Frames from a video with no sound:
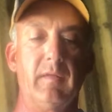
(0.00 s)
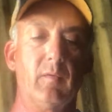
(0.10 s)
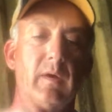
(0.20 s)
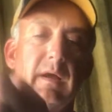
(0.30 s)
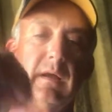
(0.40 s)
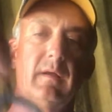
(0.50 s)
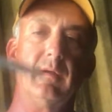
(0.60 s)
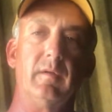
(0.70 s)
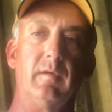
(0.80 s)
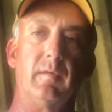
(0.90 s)
but either
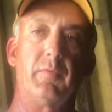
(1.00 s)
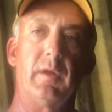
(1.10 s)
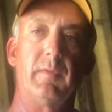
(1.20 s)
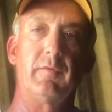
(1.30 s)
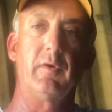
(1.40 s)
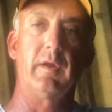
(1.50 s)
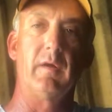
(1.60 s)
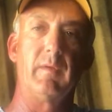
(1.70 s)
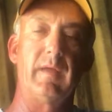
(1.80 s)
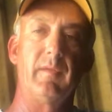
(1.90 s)
way, you're pretty much
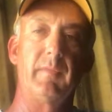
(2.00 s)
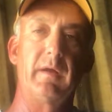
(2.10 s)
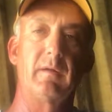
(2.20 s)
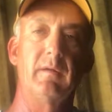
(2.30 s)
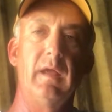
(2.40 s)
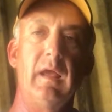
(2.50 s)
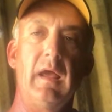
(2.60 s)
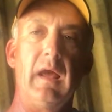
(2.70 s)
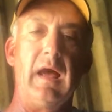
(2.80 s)
hooking it right in the middle.